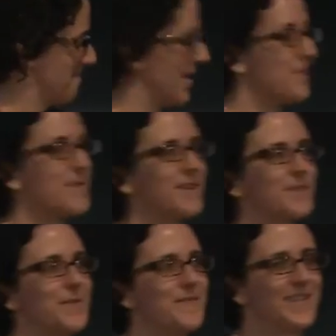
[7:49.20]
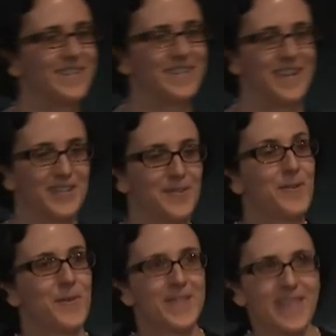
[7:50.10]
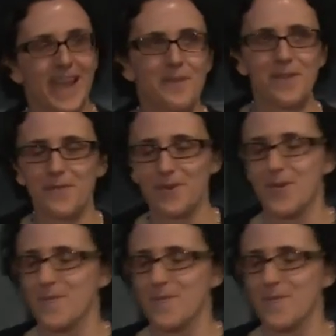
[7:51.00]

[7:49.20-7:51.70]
Anyone else want to volunteer an answer for what, how they would go